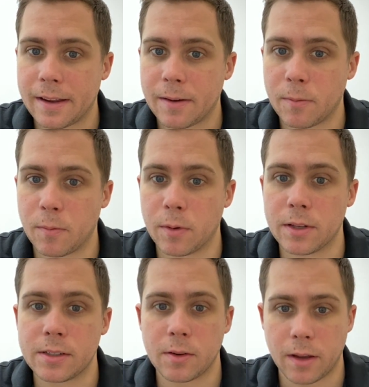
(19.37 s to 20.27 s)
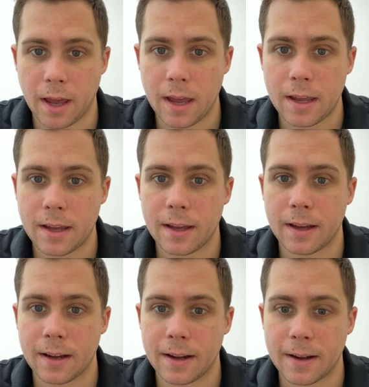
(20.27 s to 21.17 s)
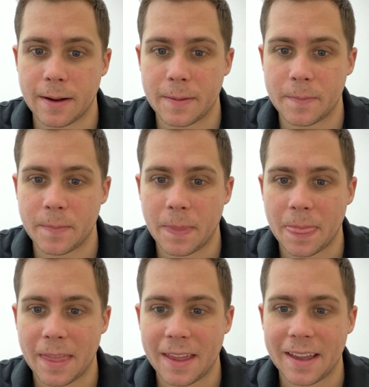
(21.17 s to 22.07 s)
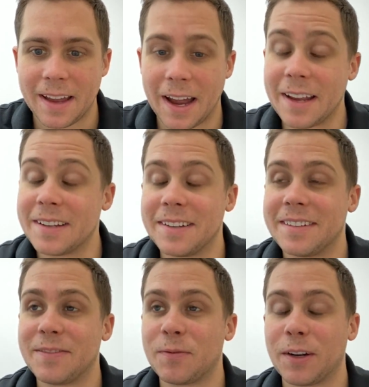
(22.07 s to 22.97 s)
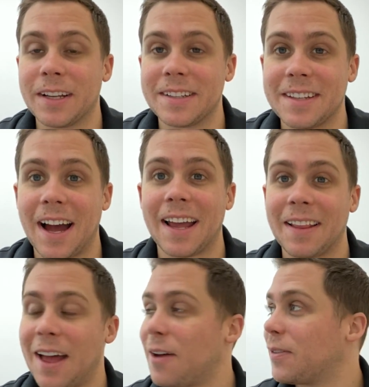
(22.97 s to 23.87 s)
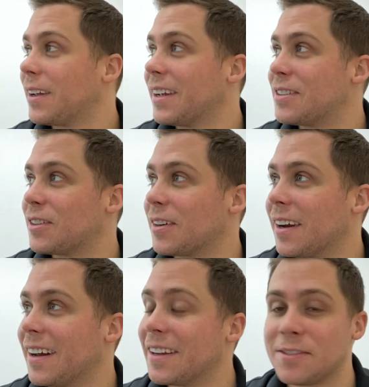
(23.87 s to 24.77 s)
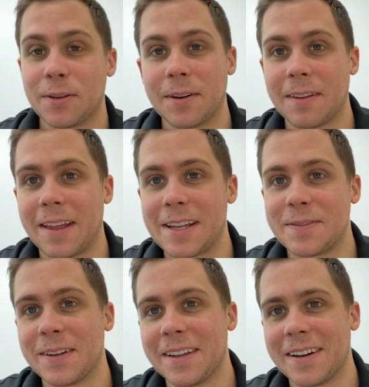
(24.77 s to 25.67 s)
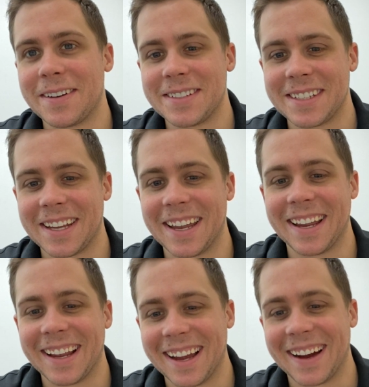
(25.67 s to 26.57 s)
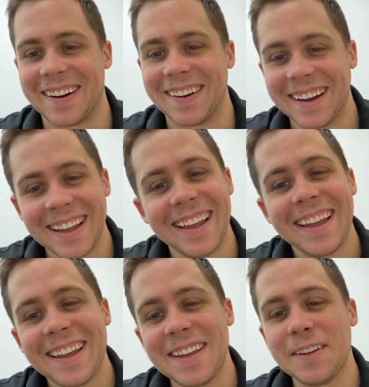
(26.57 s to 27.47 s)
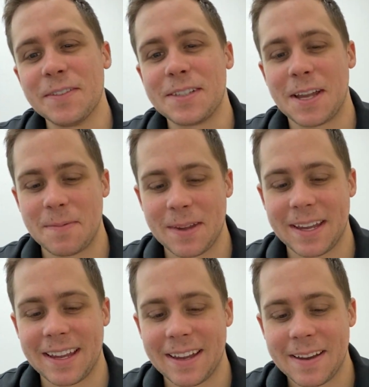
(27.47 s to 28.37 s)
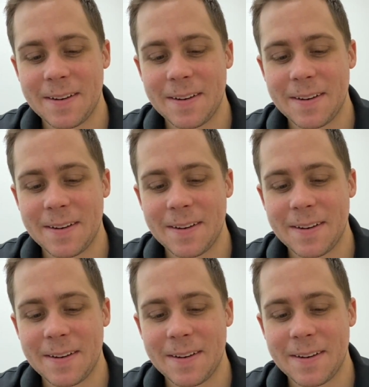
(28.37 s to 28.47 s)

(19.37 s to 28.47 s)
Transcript: Was okay. I freaking died laughing at your intro to the last video saying how you've sent me